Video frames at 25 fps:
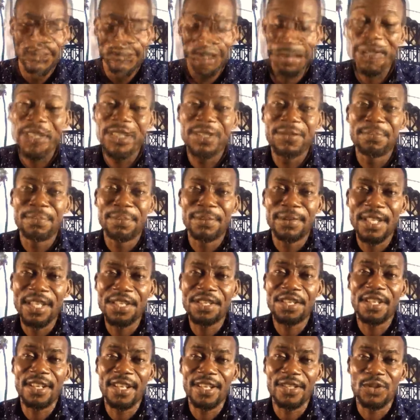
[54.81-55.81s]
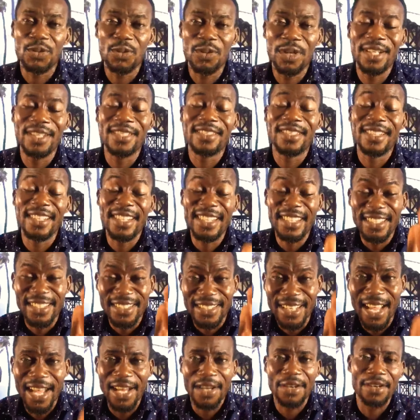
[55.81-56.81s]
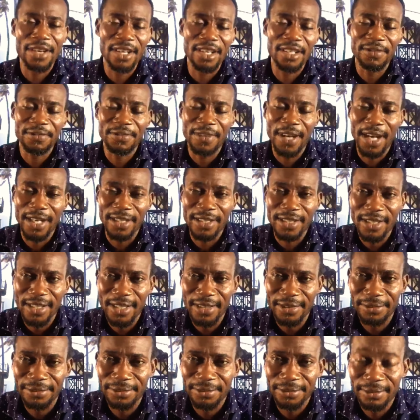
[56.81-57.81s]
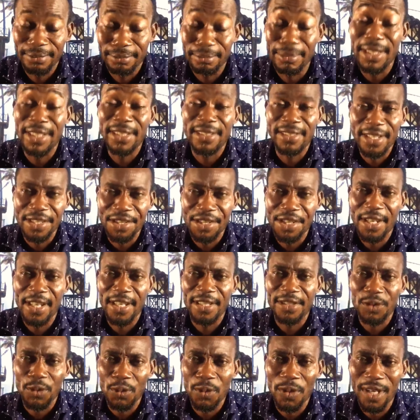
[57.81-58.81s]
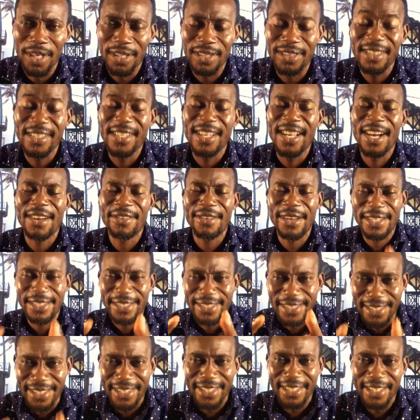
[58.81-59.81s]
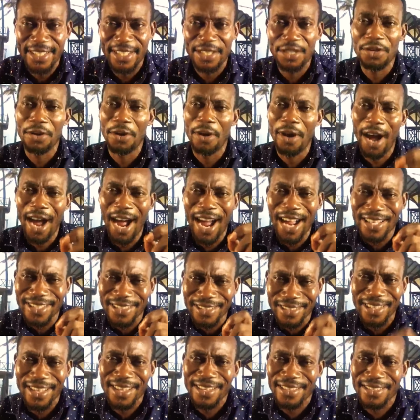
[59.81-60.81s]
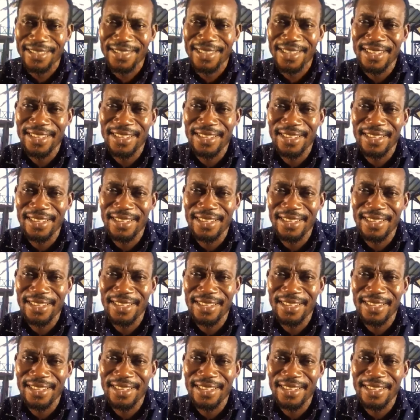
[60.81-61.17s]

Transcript: Meditation as well is an integral factor meditation as well guarantee your access